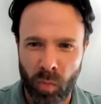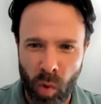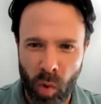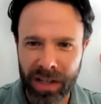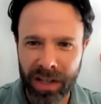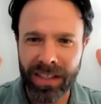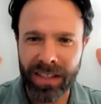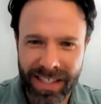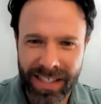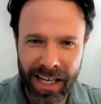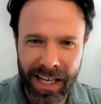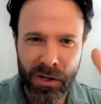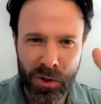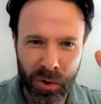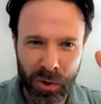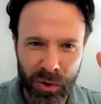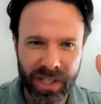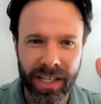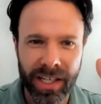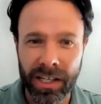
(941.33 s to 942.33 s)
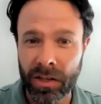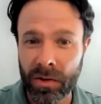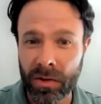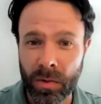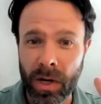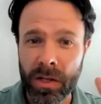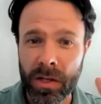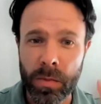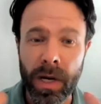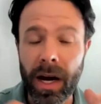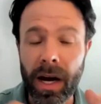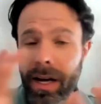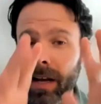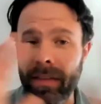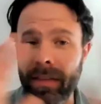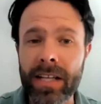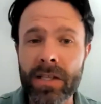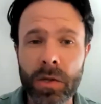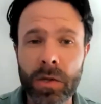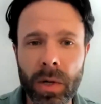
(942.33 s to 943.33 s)
one central thing to thrust behind,
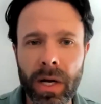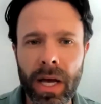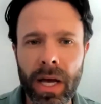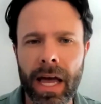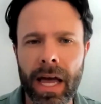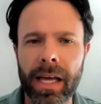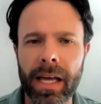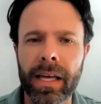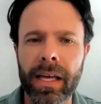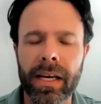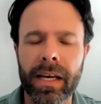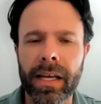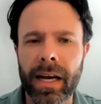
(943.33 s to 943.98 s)
and that's okay.